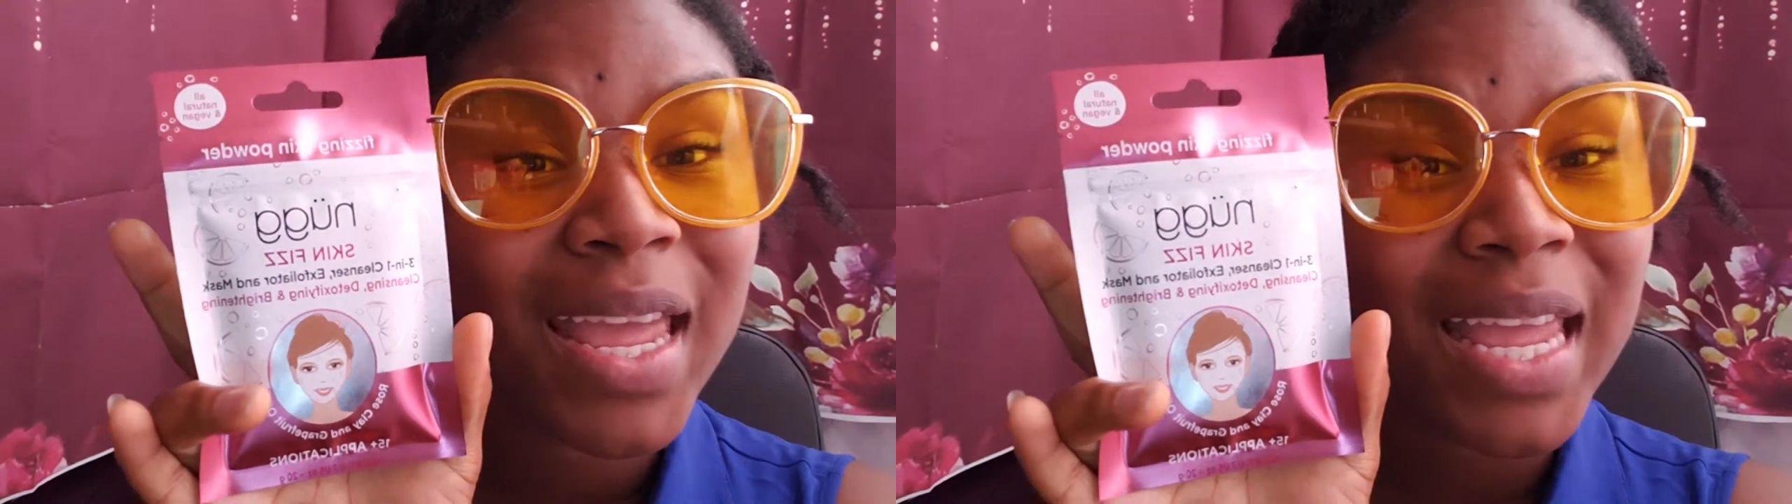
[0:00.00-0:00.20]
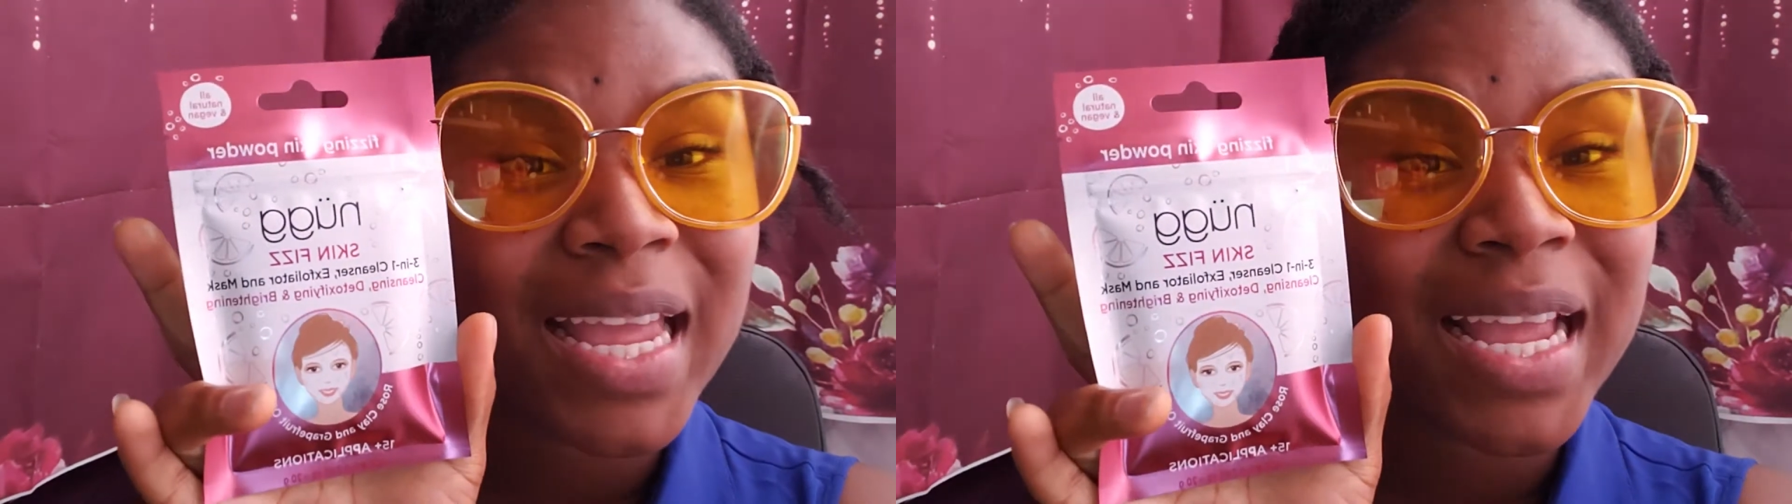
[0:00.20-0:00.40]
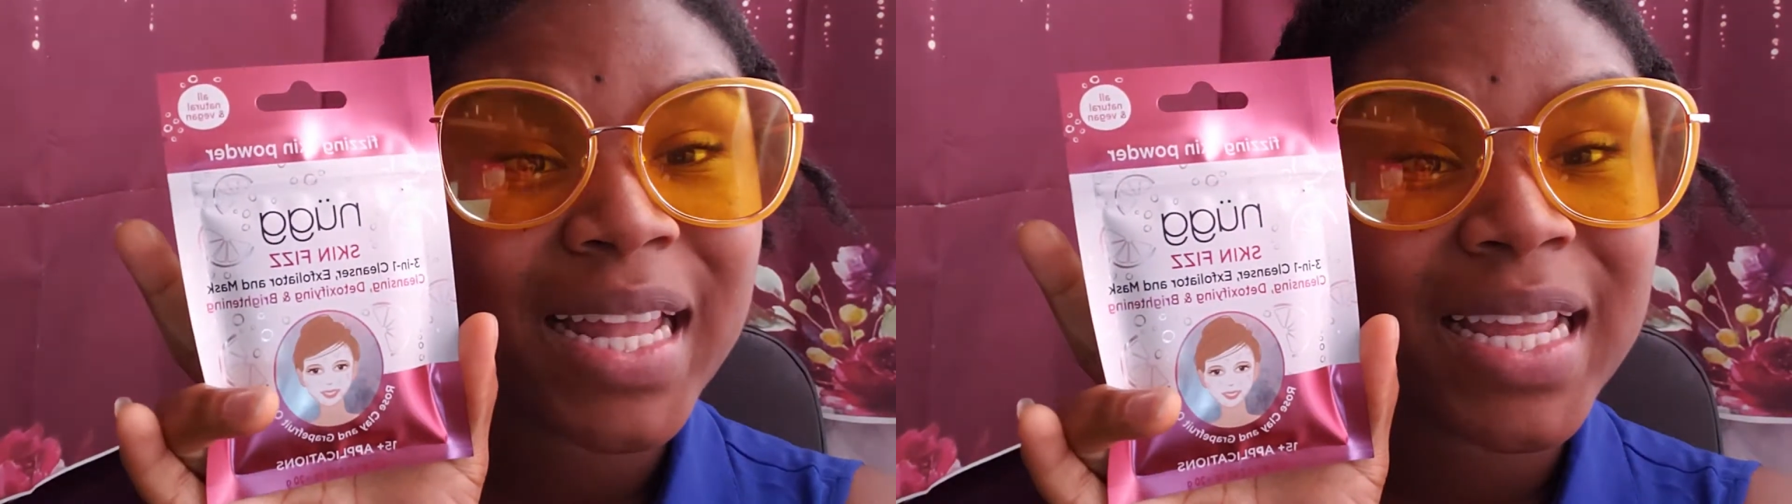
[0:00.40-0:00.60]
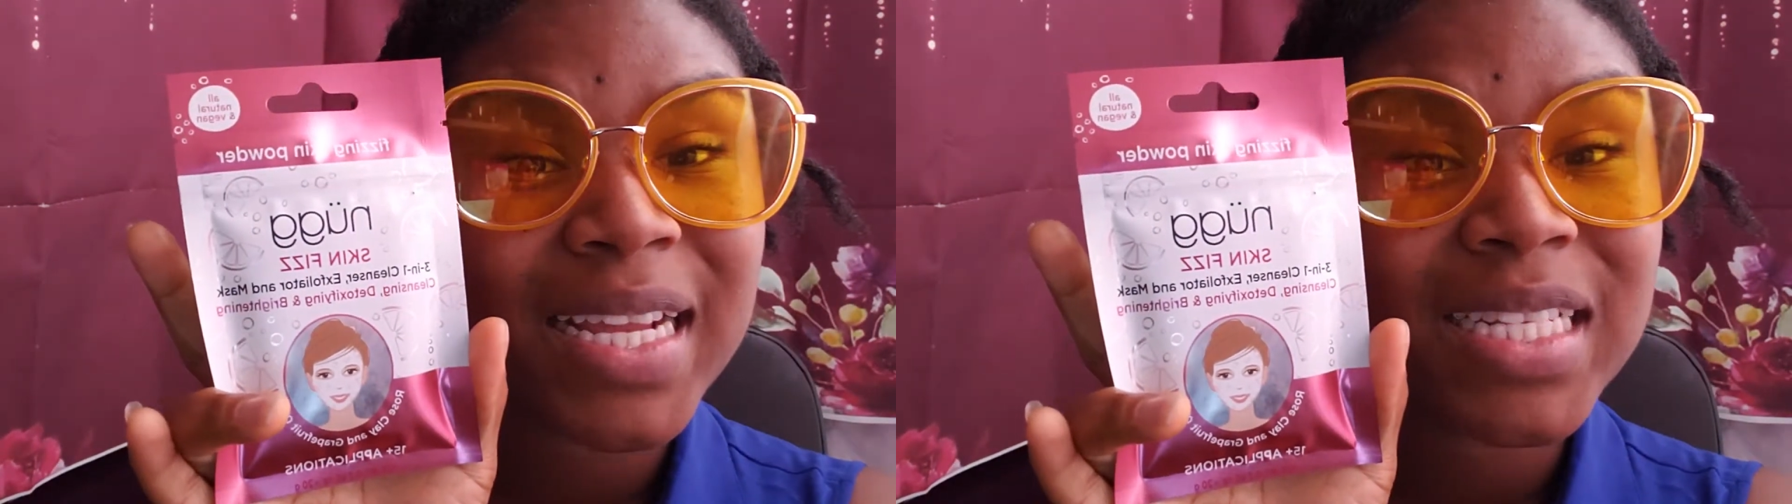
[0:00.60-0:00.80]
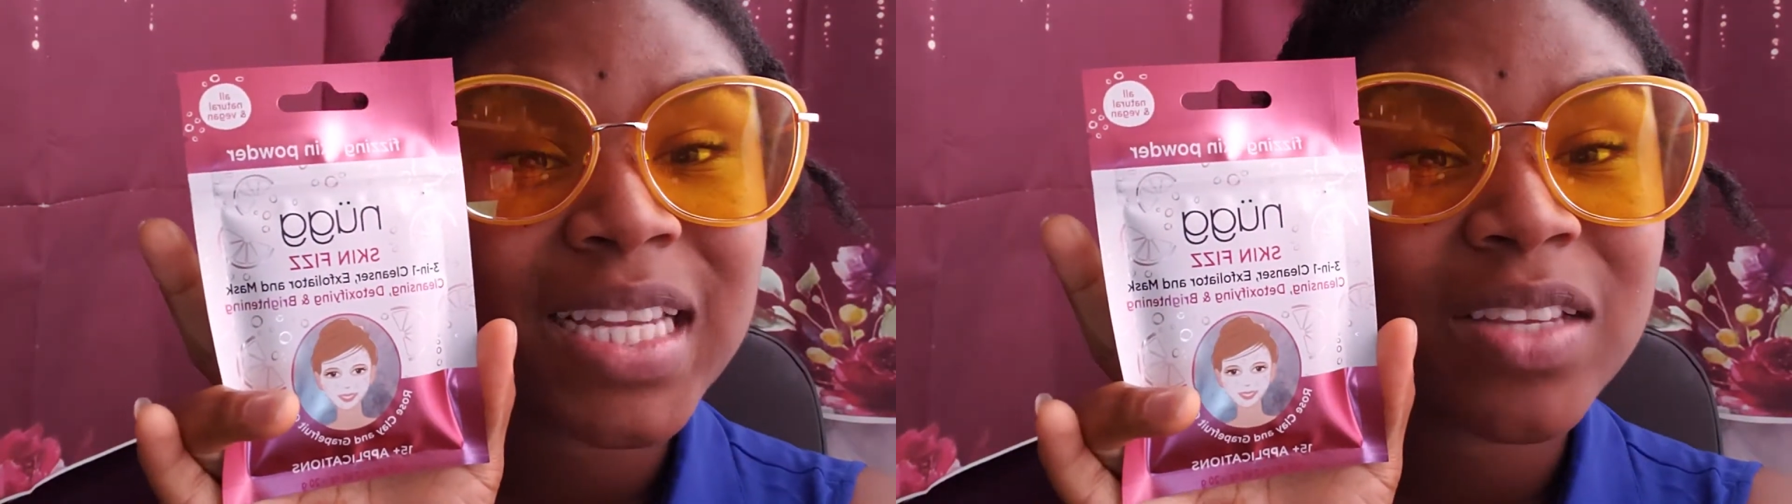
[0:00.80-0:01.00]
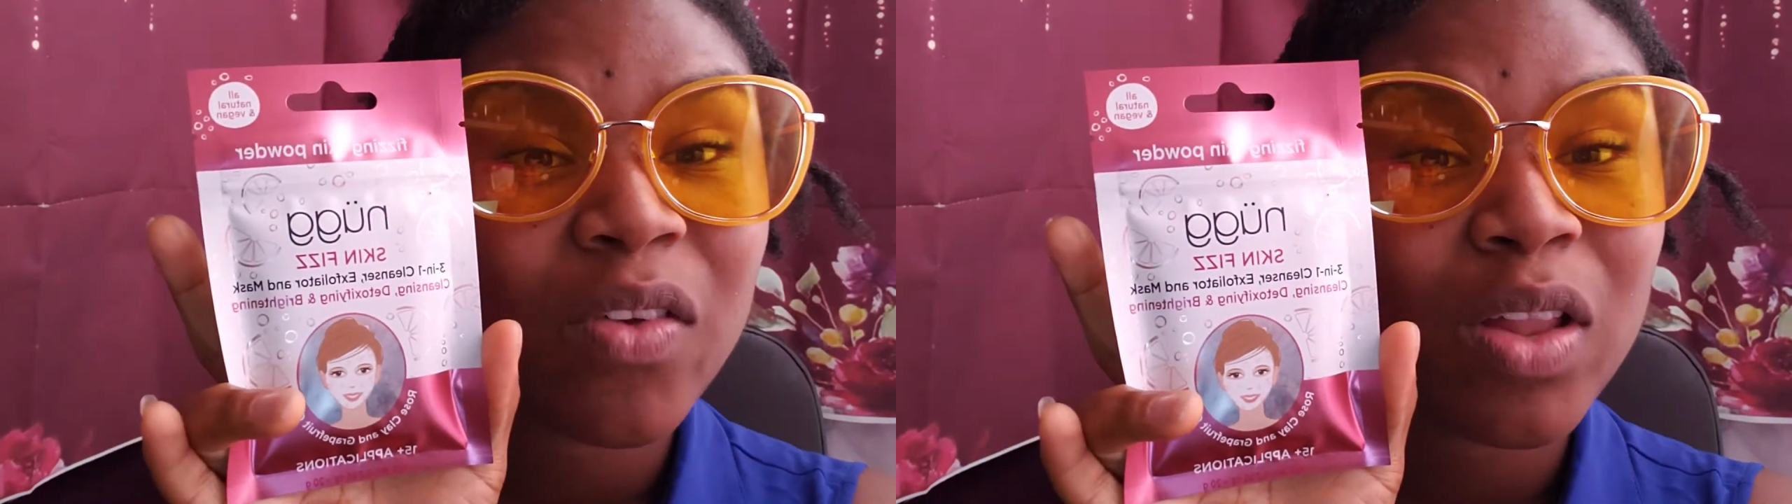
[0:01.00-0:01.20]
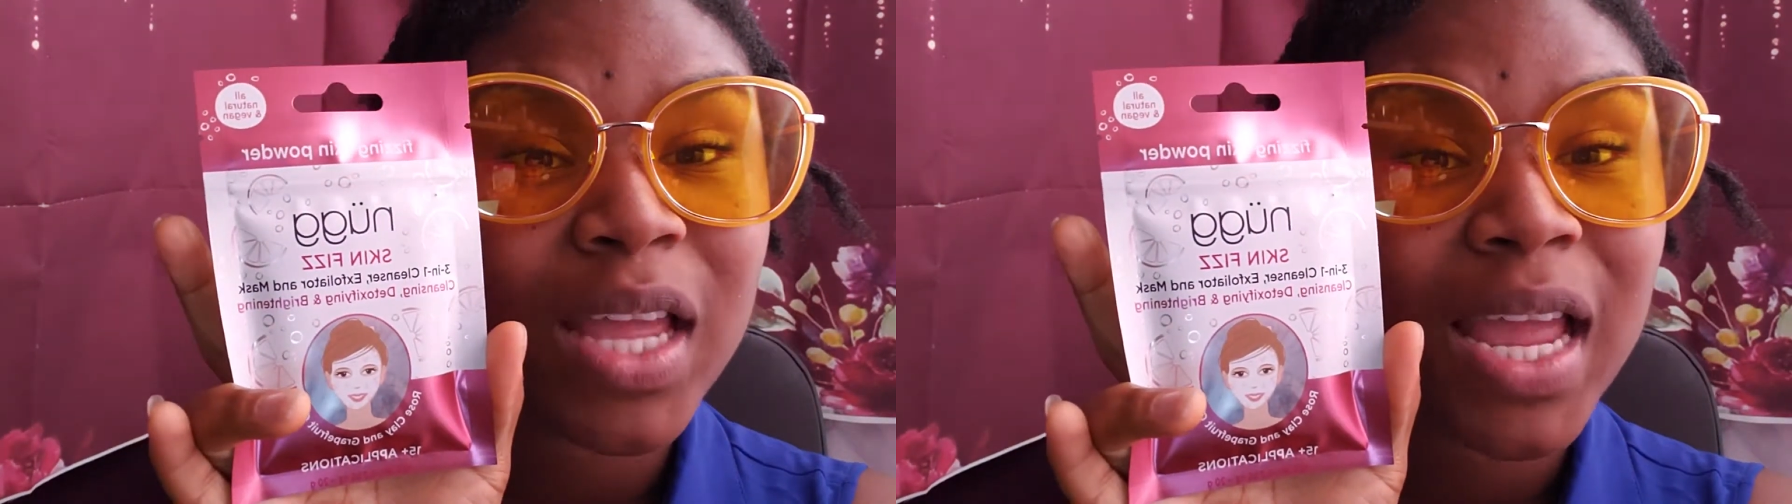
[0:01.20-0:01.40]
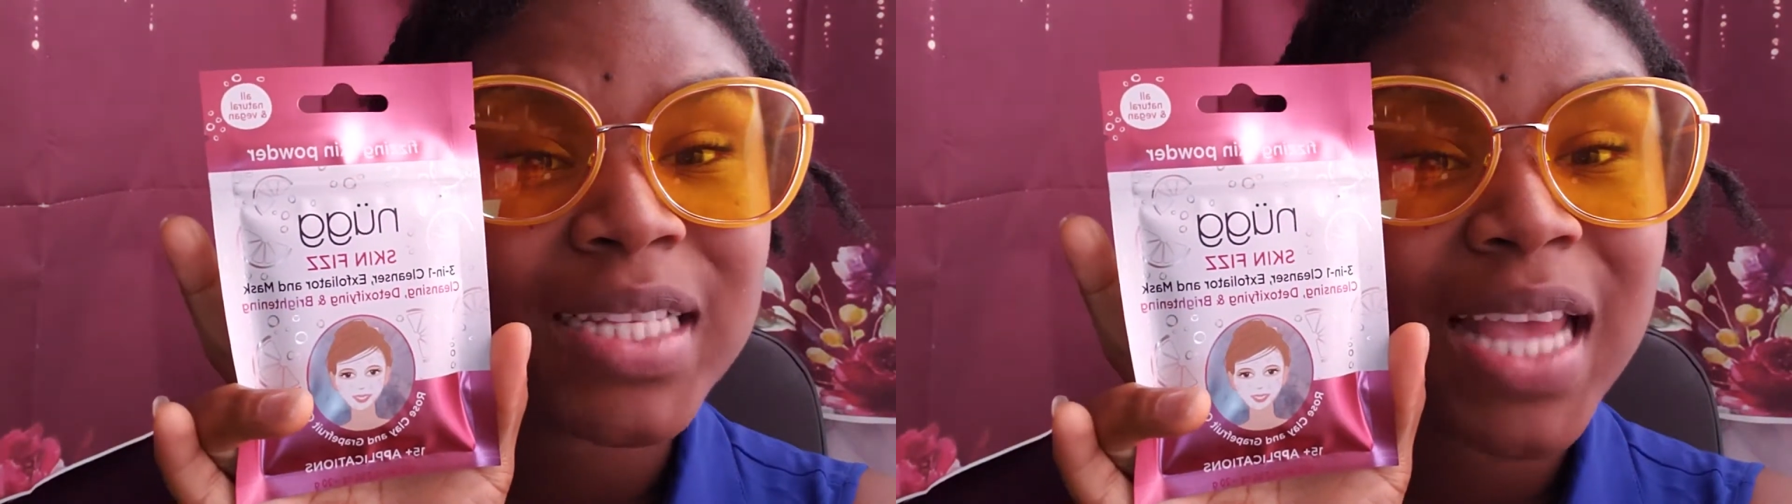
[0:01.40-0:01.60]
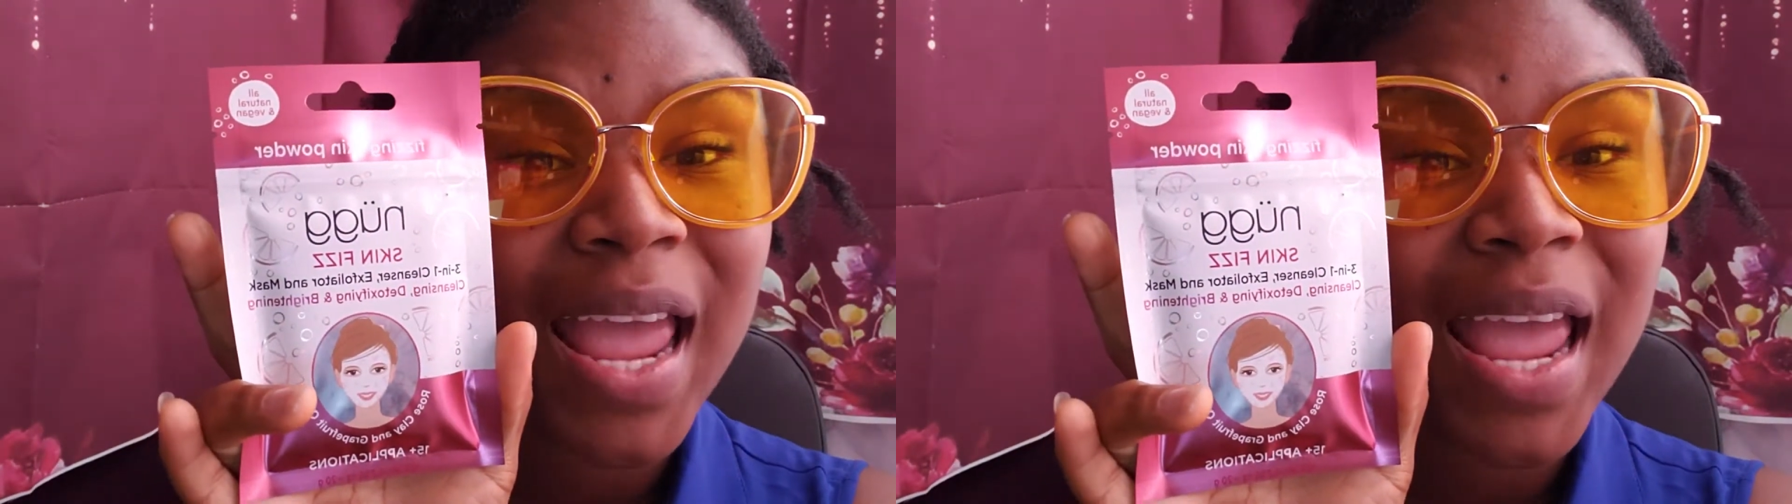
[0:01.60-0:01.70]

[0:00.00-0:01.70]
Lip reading: It cleans, exfoliates,